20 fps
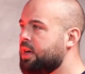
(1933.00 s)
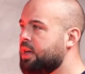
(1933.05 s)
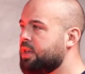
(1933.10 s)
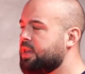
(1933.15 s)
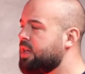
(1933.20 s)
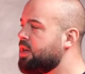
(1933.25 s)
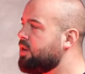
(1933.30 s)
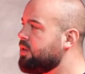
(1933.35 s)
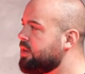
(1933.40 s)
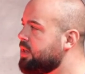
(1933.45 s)

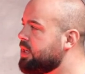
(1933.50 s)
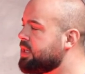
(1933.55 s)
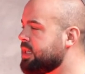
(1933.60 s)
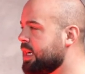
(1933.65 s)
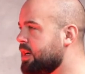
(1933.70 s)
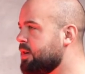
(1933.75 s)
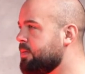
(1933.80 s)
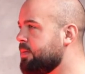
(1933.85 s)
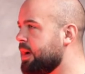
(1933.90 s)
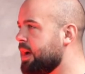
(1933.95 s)
they're not going to
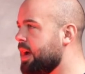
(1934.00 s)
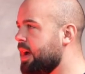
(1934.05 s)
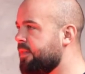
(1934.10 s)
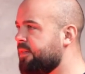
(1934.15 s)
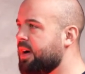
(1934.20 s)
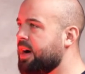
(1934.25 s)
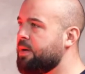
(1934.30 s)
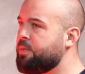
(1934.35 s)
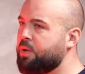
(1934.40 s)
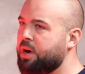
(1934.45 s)
tell me if
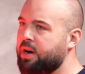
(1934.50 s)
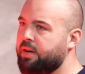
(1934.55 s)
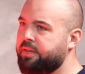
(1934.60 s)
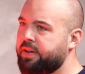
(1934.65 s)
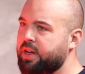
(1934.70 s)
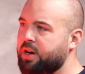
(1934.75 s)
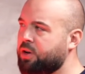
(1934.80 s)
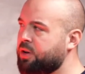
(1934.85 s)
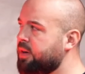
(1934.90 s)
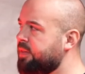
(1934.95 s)
I'm wearing
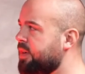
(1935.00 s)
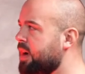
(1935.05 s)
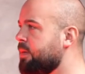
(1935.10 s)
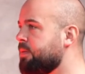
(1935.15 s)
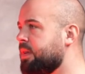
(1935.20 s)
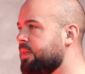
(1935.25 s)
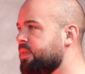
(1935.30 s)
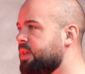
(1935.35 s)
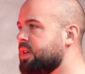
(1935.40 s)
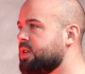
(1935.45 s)
it or if I'm
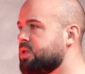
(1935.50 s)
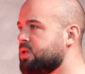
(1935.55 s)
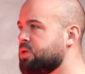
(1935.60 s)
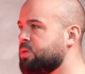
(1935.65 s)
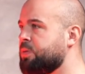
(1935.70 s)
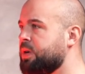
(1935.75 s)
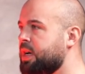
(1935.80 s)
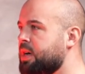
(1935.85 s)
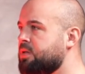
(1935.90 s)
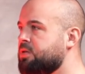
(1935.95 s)
giving it to
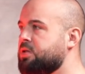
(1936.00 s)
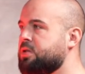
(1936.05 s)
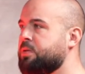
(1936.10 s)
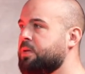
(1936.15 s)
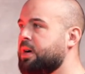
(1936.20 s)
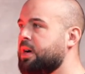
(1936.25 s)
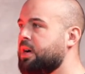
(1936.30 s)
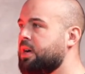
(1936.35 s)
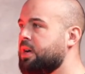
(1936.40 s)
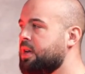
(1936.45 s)
someone else to
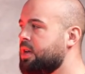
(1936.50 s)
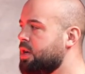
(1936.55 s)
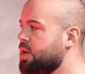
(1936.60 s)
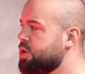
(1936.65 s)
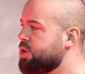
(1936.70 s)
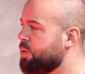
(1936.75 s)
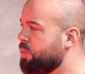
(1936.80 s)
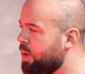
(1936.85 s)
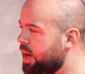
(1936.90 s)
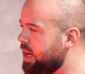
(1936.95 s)
no. wear.
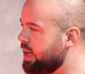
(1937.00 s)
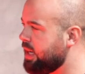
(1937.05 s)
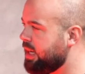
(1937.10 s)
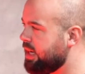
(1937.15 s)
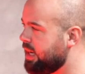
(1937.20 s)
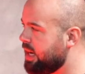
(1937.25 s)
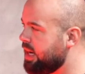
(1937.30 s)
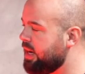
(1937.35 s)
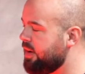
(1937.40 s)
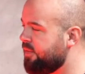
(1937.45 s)
So why do
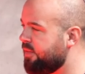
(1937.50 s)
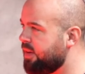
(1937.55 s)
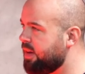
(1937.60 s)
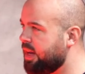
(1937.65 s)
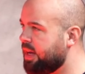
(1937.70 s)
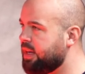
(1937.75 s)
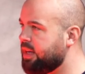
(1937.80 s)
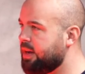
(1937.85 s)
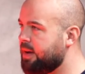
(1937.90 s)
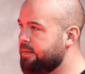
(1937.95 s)
United feel
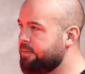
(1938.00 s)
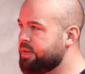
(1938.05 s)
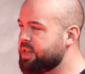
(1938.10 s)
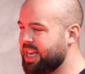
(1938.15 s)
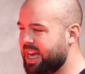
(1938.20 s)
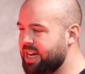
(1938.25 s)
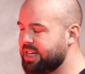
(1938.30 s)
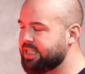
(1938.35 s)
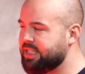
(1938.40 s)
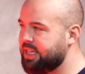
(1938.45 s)
like it's
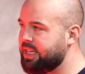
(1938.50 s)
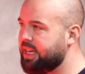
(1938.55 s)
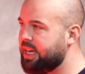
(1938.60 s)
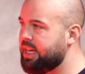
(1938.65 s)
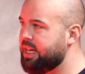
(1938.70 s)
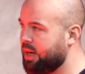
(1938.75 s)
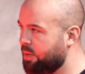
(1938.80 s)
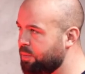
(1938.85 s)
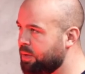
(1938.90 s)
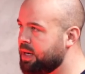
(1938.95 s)
our ticket
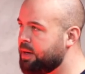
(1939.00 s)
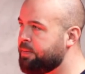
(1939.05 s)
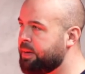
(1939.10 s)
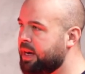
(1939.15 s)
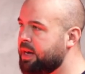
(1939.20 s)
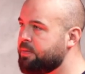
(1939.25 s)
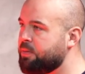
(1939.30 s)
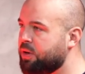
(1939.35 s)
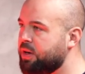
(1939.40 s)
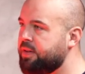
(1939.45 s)
that we
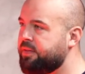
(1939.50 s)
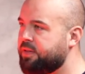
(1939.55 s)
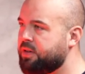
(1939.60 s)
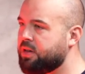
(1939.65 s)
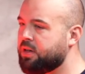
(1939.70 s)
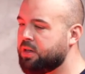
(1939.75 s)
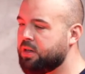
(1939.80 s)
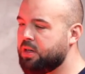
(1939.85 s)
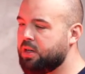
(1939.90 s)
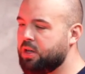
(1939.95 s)
pay money
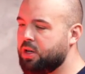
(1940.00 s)
for?